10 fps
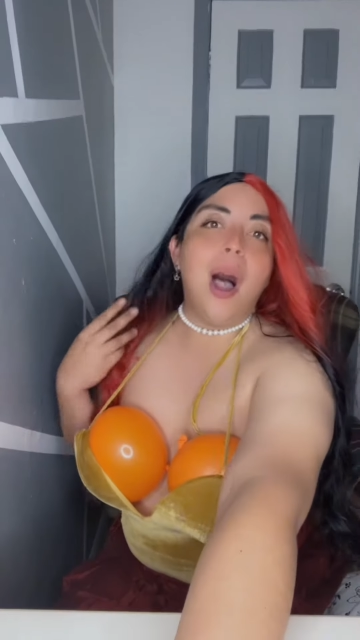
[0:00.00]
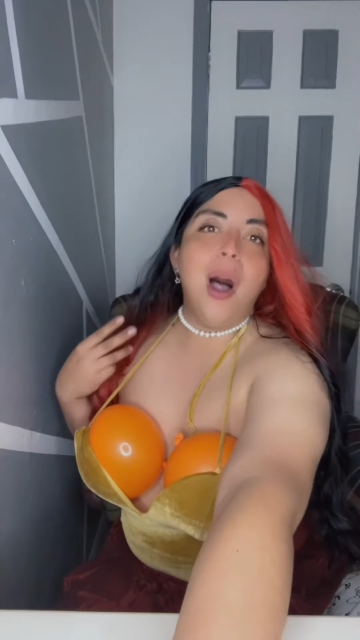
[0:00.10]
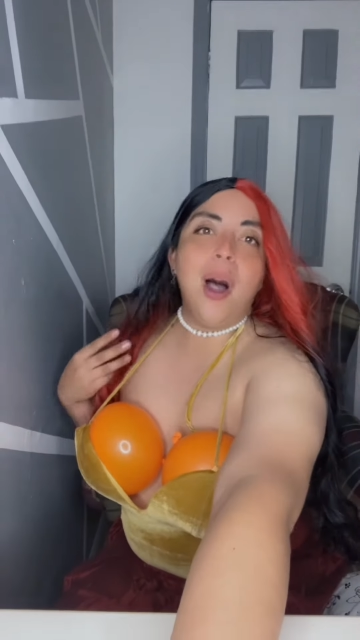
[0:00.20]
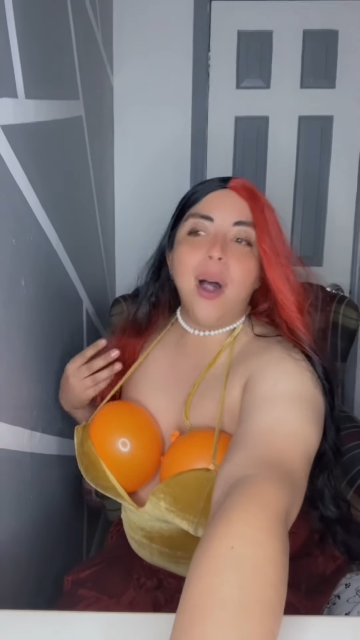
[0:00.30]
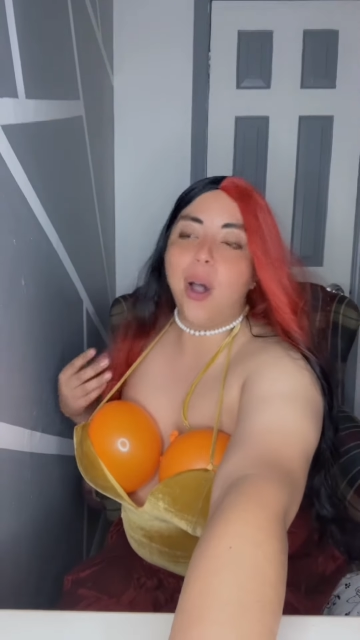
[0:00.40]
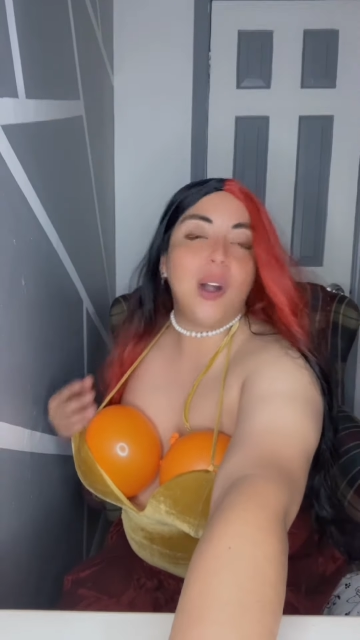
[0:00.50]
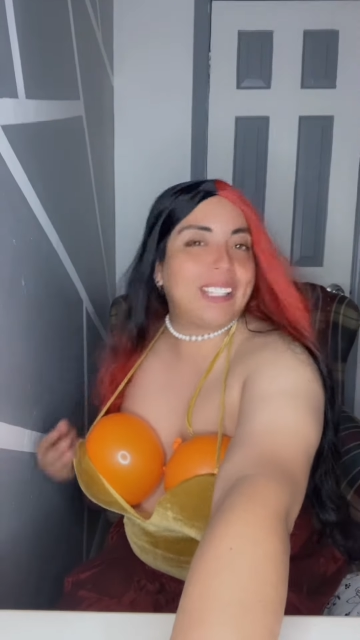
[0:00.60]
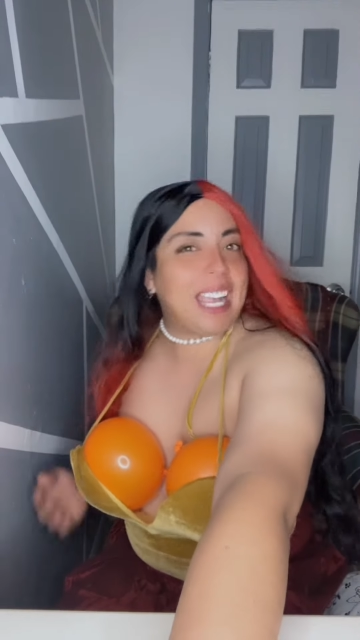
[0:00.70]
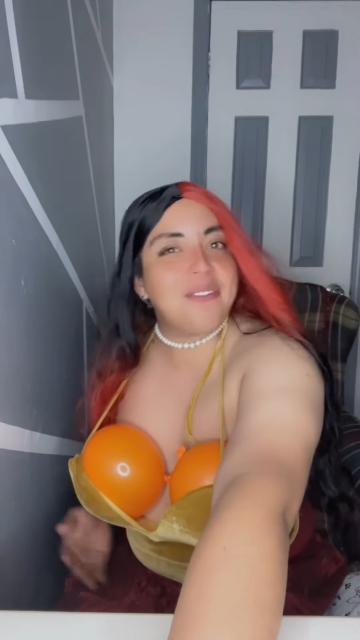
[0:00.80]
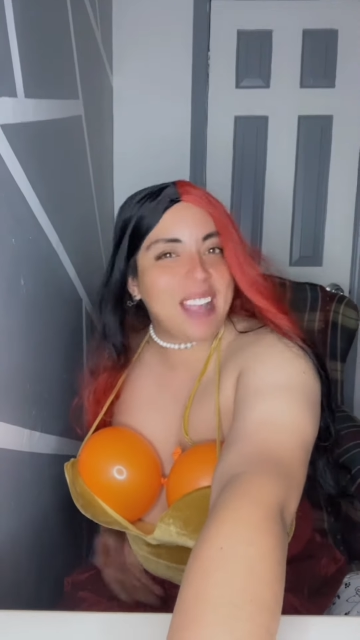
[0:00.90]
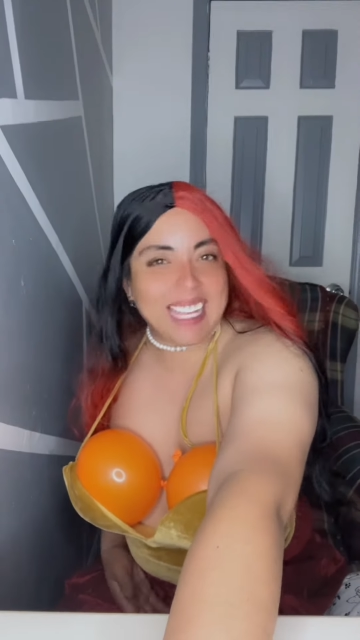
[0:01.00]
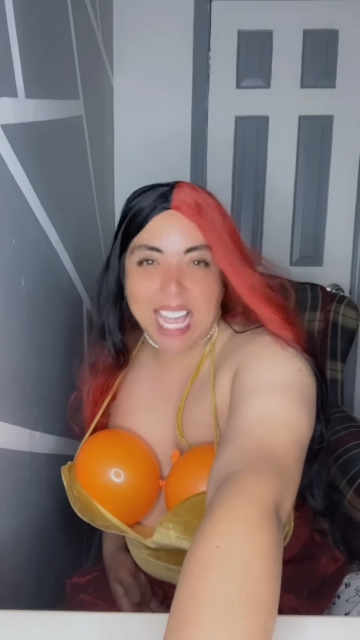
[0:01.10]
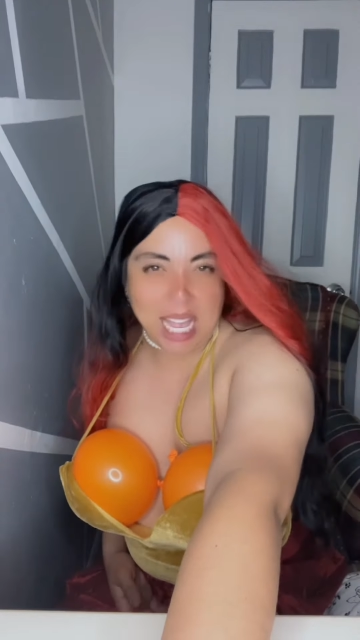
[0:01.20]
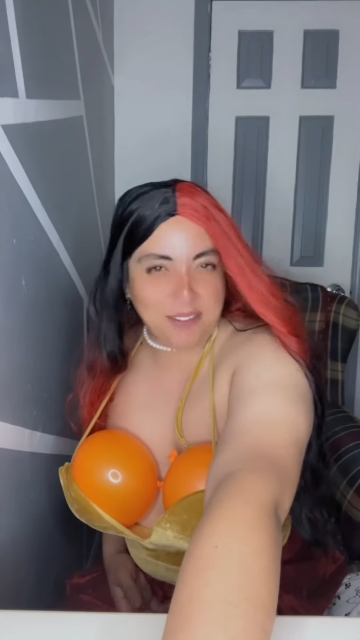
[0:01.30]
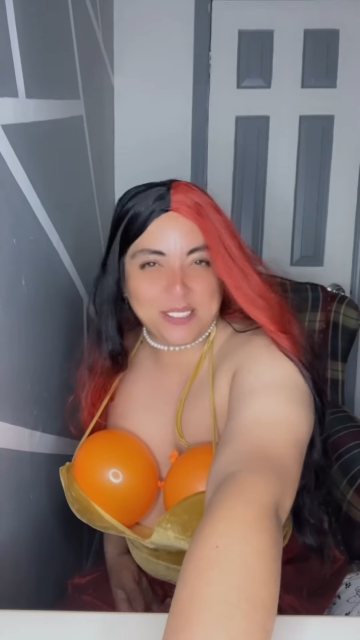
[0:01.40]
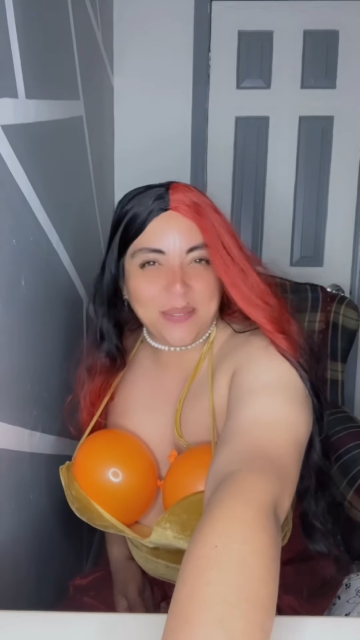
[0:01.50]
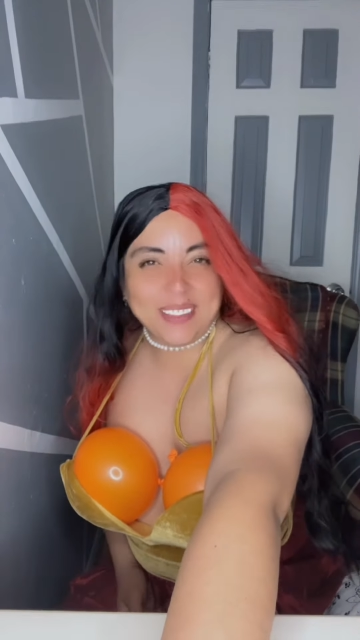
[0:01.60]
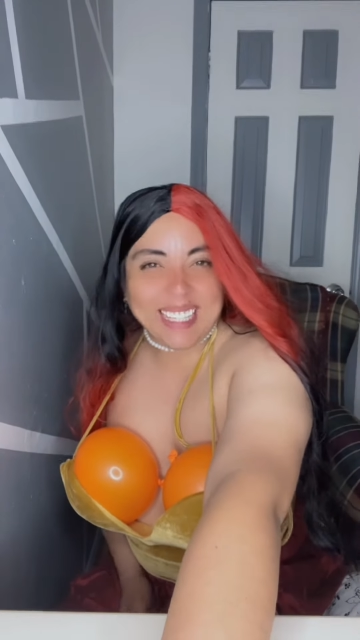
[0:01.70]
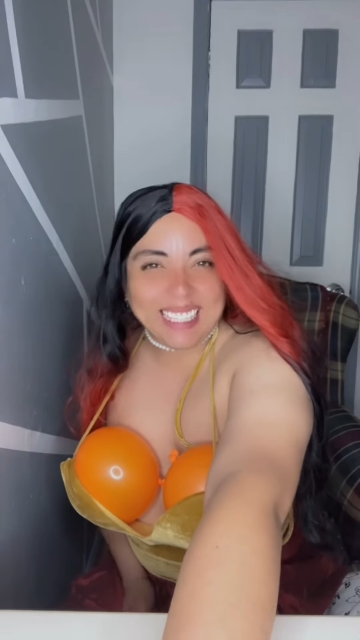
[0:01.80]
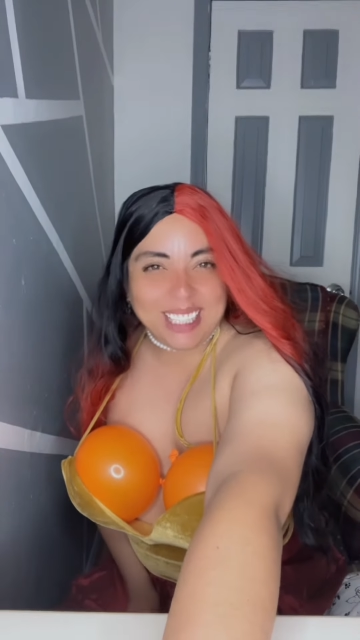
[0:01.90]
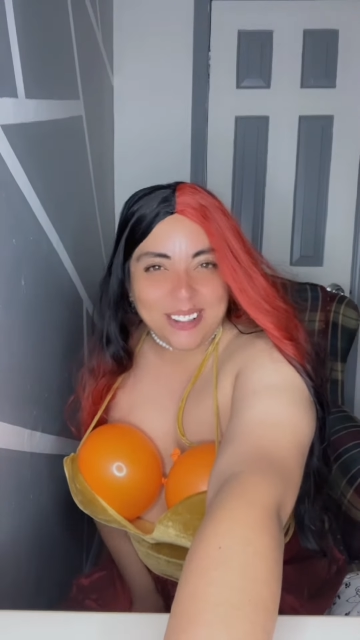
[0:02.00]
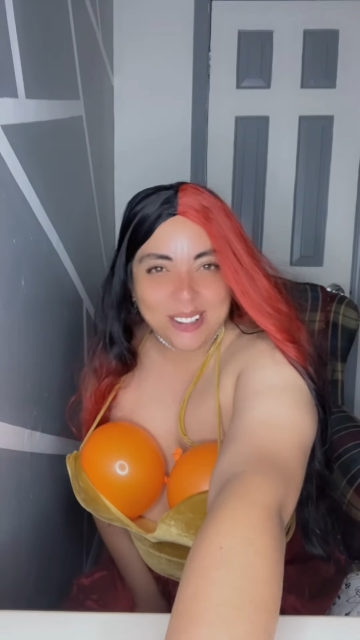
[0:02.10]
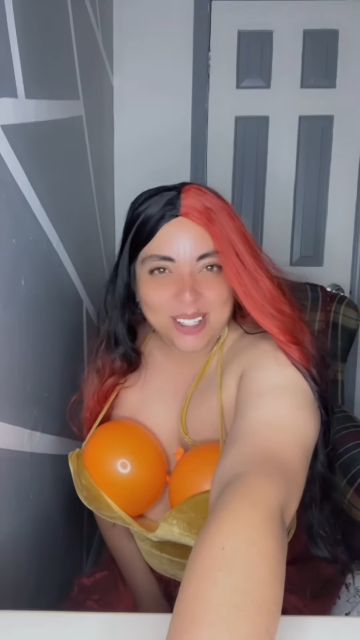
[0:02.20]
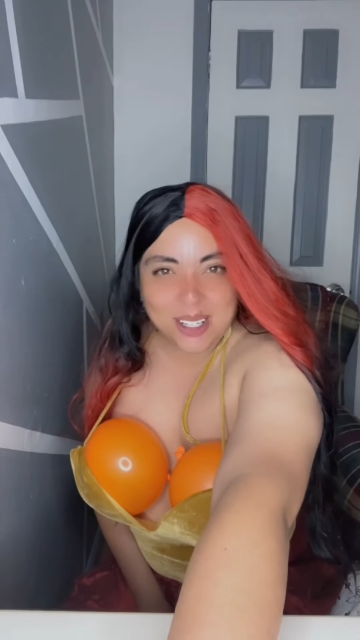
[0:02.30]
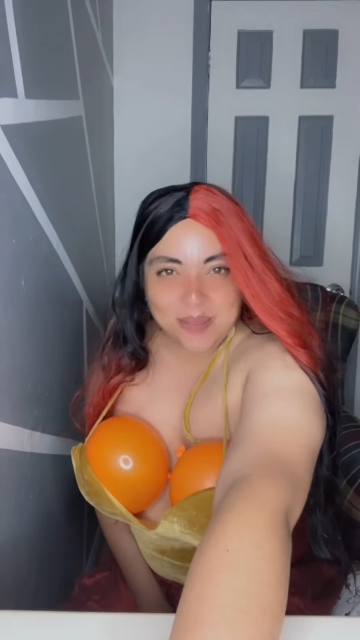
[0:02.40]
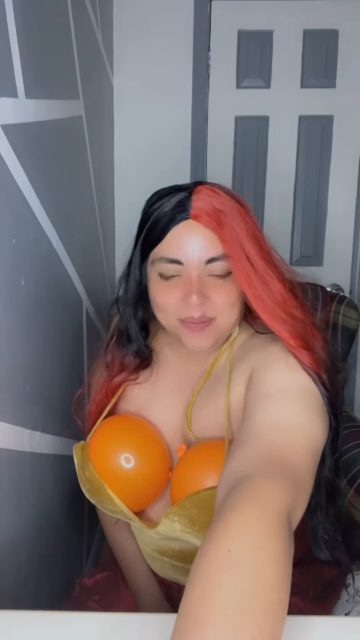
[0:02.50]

Oh, okay, fine. I'll have some. Thank you.